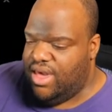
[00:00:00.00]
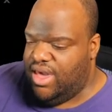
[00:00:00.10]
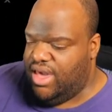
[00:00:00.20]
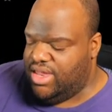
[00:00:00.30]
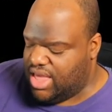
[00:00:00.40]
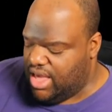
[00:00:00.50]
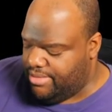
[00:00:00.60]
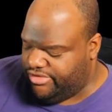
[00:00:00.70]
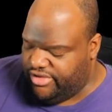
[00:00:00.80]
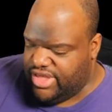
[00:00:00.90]
And
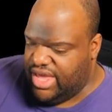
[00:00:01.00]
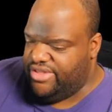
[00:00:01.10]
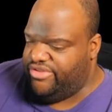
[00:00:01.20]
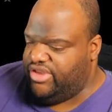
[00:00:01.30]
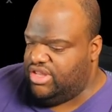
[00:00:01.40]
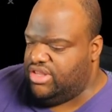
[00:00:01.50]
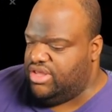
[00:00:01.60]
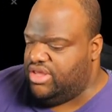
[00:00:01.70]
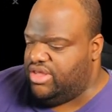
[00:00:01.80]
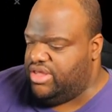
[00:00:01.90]
comes in
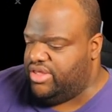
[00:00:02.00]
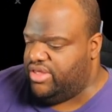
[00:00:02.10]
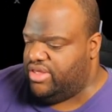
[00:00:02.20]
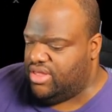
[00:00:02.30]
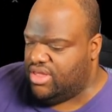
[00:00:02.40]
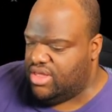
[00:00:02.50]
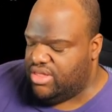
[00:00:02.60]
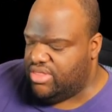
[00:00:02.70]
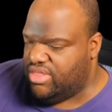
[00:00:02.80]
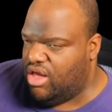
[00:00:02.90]
Cantina.
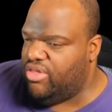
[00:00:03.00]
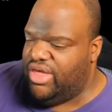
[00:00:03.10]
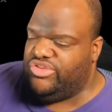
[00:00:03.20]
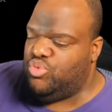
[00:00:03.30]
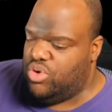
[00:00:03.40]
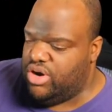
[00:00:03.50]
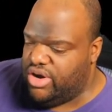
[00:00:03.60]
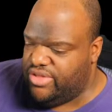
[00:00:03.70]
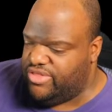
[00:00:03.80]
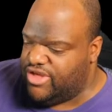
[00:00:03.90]
Oh, that's
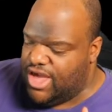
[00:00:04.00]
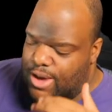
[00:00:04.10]
where the